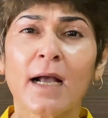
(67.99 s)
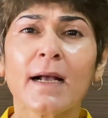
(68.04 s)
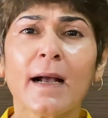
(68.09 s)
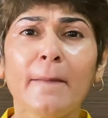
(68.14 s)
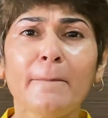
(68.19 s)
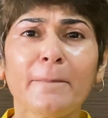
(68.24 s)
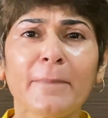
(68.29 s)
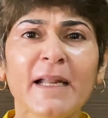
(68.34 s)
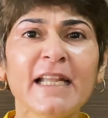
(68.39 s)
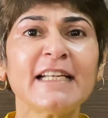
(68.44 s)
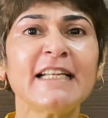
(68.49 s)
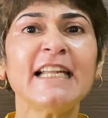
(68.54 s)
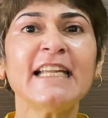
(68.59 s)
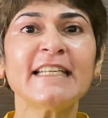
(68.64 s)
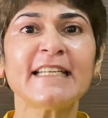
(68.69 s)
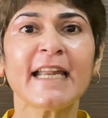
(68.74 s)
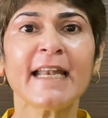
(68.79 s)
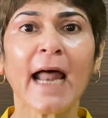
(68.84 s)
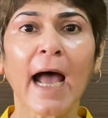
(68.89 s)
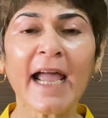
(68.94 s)

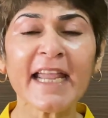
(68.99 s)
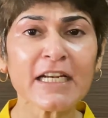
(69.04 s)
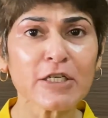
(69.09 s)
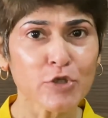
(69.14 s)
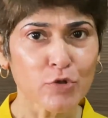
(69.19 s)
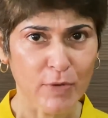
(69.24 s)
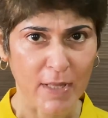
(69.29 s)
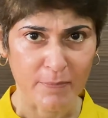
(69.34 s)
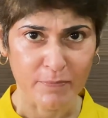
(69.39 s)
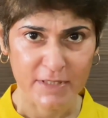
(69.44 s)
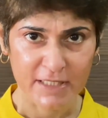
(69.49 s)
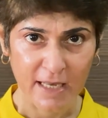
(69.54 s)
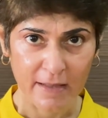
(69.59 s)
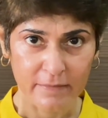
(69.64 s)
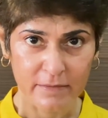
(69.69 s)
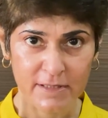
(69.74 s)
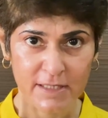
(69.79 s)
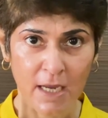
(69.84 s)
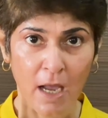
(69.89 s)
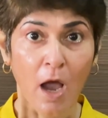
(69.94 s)
completely denying to
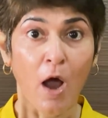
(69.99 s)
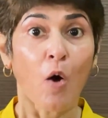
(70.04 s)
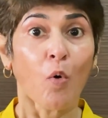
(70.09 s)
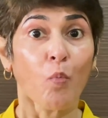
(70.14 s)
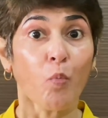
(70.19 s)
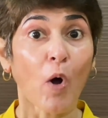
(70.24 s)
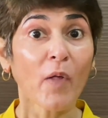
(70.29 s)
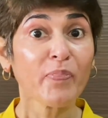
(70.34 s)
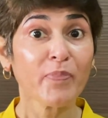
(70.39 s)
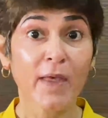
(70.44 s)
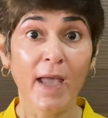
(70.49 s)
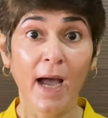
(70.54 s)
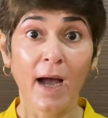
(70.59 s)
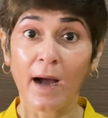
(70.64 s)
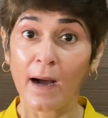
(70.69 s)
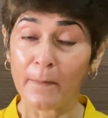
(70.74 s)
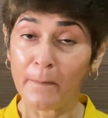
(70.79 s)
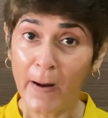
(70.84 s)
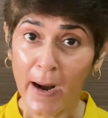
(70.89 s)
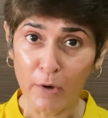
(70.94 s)
themselves what they
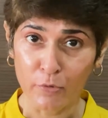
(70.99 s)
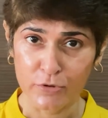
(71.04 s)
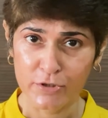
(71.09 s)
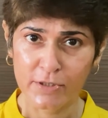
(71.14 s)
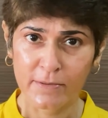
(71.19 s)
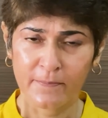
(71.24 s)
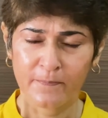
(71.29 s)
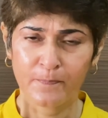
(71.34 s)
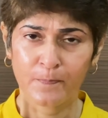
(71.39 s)
are about?